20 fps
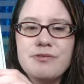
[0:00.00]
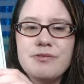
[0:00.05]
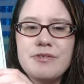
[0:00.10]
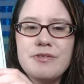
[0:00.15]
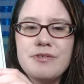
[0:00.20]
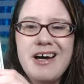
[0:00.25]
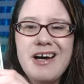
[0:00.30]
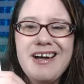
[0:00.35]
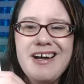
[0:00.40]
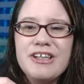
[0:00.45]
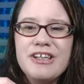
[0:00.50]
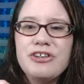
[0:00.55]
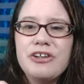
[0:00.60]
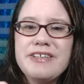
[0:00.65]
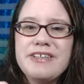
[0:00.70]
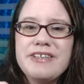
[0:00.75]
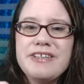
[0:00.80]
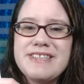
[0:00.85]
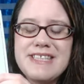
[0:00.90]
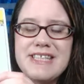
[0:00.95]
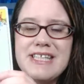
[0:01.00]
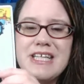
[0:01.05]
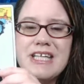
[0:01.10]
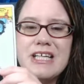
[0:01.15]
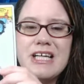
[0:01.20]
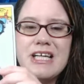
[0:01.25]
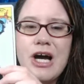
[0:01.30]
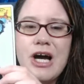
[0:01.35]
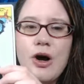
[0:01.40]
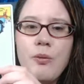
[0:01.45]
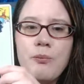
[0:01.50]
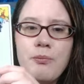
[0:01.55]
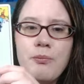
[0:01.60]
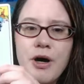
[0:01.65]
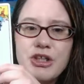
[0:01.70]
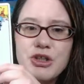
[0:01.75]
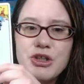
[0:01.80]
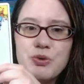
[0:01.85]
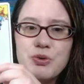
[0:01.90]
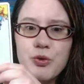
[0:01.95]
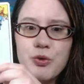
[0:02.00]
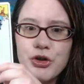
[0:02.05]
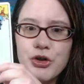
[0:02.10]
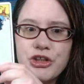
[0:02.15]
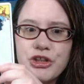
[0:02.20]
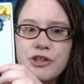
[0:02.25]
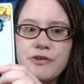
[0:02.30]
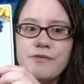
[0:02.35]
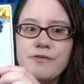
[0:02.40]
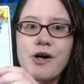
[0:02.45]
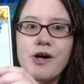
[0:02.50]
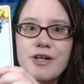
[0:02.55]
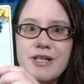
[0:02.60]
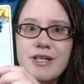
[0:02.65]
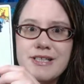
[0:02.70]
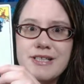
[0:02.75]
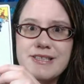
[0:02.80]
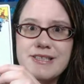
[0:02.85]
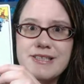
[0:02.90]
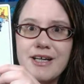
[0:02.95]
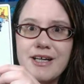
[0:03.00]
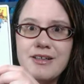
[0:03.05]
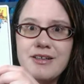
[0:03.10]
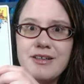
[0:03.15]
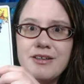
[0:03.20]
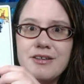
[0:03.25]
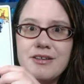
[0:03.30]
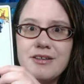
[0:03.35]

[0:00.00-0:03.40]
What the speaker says: not actually seeing how much work you've already done